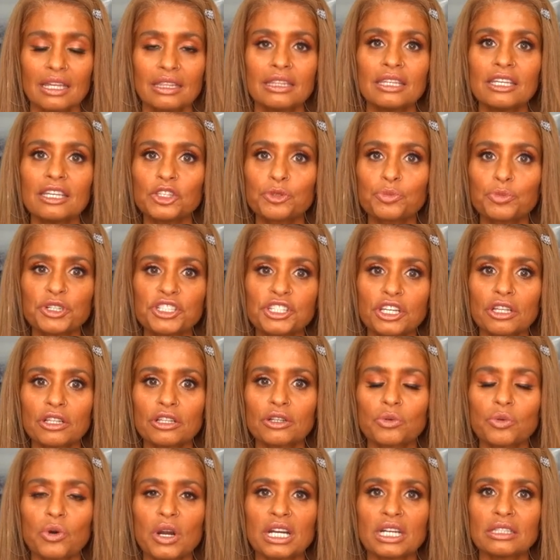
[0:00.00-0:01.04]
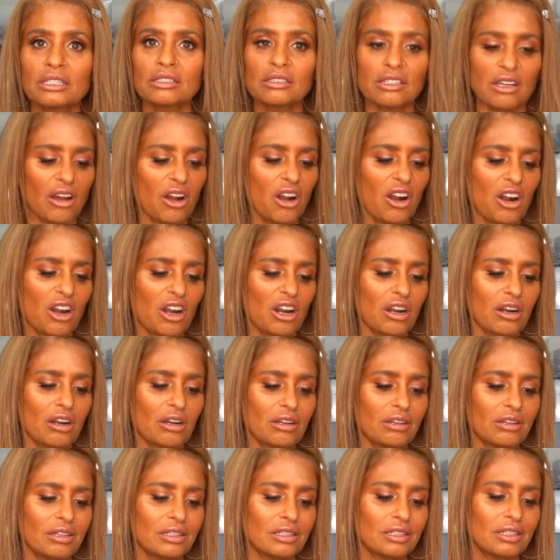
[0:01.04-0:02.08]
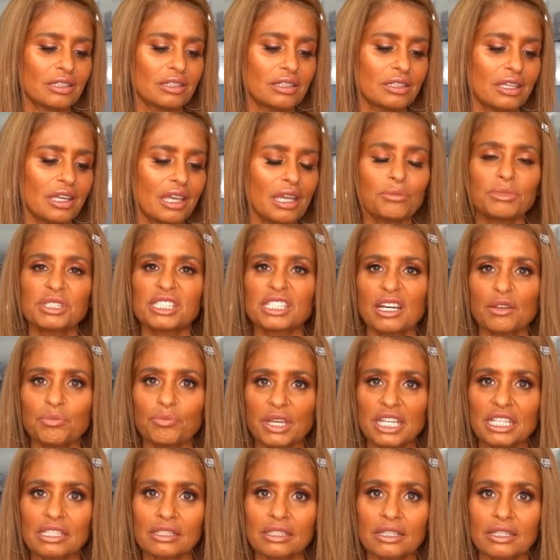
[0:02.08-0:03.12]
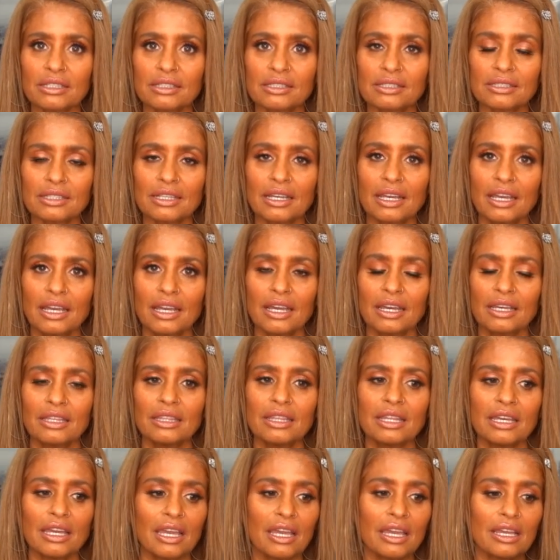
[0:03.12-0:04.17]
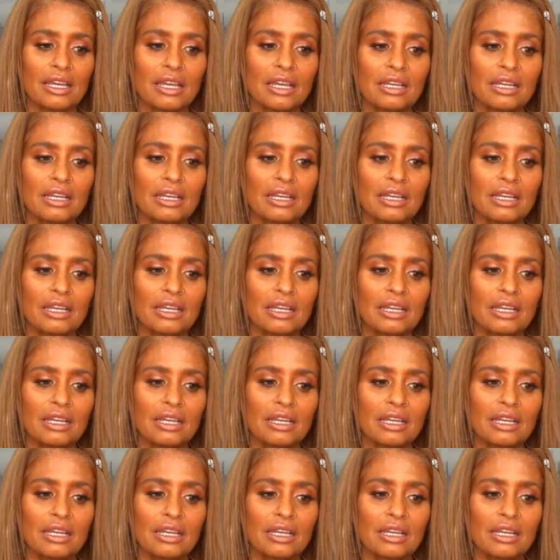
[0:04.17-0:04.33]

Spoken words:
These particular ones are Amazon Basics. They